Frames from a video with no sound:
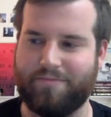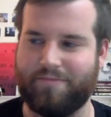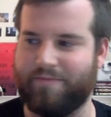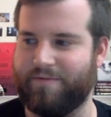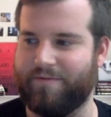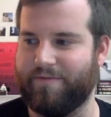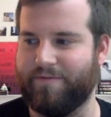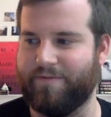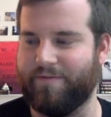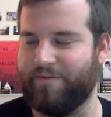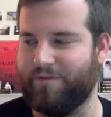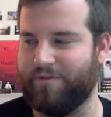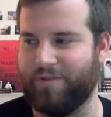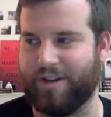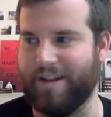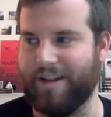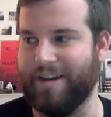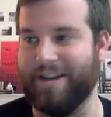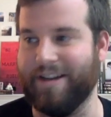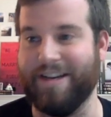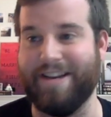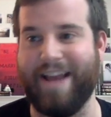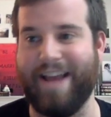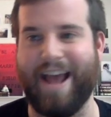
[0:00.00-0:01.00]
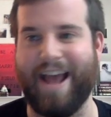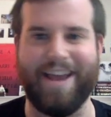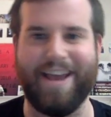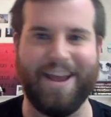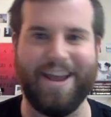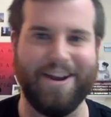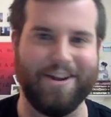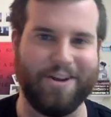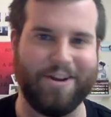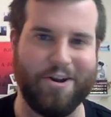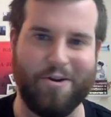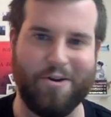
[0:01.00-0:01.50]
freaking a
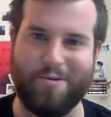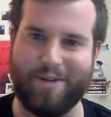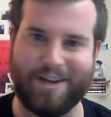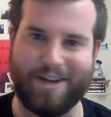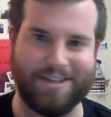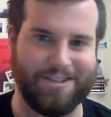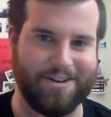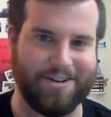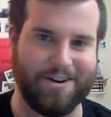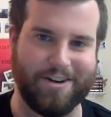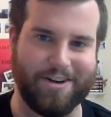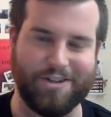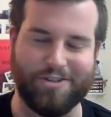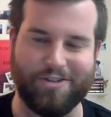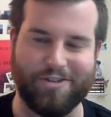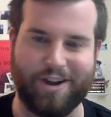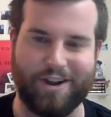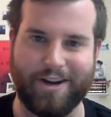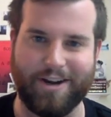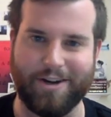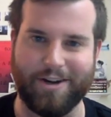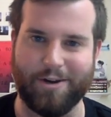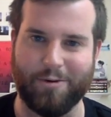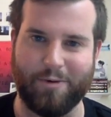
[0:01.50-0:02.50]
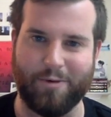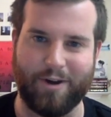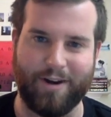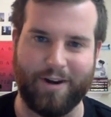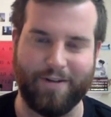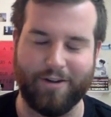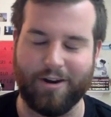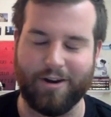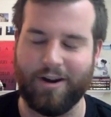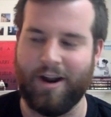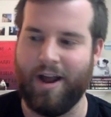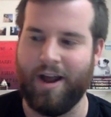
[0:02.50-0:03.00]
decade ago when I started training or
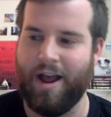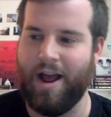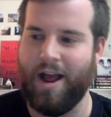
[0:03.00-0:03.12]
whatever,